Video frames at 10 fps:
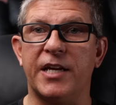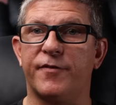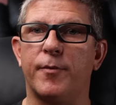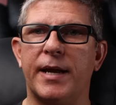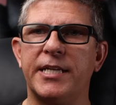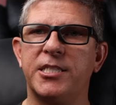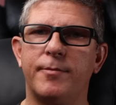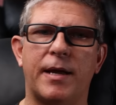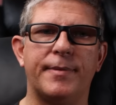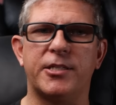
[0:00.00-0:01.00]

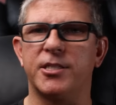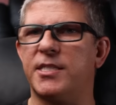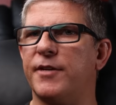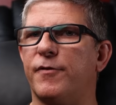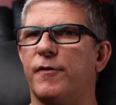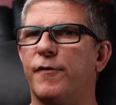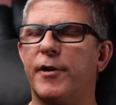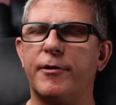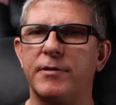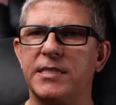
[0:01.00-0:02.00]
information, maybe just different
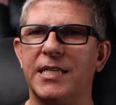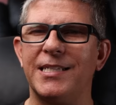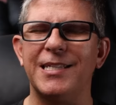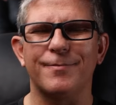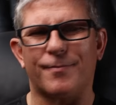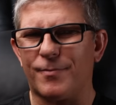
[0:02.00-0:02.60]
frequencies?